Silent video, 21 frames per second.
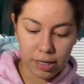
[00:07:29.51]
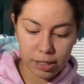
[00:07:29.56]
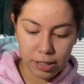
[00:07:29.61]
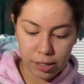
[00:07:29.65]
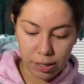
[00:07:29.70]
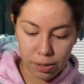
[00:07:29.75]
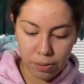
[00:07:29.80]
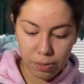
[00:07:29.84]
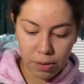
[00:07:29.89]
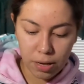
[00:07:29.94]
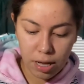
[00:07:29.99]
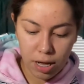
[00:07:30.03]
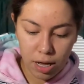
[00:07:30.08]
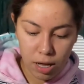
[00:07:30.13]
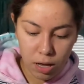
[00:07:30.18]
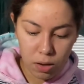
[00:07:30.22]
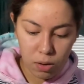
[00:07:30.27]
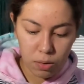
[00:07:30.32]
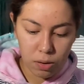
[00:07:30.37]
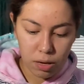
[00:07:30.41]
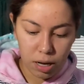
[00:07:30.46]
So
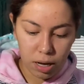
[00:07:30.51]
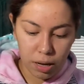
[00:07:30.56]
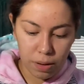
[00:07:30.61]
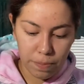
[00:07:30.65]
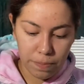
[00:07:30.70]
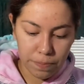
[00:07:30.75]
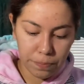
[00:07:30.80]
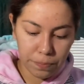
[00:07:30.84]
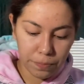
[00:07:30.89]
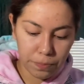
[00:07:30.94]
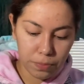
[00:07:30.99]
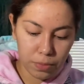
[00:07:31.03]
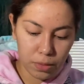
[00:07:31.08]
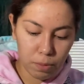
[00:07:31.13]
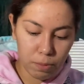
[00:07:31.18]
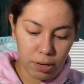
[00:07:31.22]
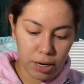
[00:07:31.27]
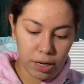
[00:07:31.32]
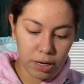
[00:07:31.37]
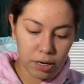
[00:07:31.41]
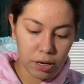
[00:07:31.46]

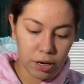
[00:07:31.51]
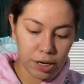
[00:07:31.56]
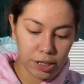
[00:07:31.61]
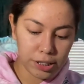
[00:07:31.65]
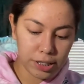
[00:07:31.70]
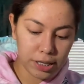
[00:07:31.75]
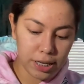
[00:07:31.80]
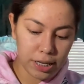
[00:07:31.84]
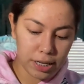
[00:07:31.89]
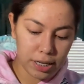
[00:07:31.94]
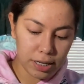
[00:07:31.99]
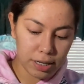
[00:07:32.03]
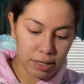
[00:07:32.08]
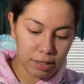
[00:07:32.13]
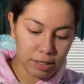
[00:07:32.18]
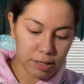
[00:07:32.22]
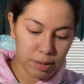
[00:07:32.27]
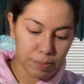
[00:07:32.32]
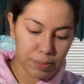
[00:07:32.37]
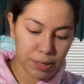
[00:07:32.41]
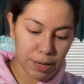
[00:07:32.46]
when it cooks,
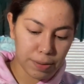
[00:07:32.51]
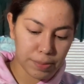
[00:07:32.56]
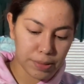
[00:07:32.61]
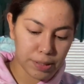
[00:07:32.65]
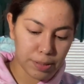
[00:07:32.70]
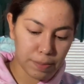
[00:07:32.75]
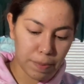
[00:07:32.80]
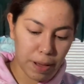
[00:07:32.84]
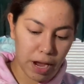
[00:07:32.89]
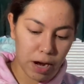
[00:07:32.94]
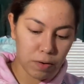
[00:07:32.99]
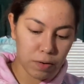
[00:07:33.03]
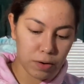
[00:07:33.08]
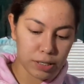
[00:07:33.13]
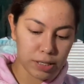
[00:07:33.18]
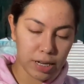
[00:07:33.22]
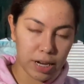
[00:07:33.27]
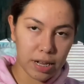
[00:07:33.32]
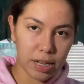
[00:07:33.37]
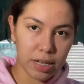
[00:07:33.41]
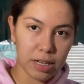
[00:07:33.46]
sometimes the pie
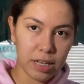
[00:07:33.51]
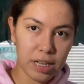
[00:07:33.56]
crust kind of,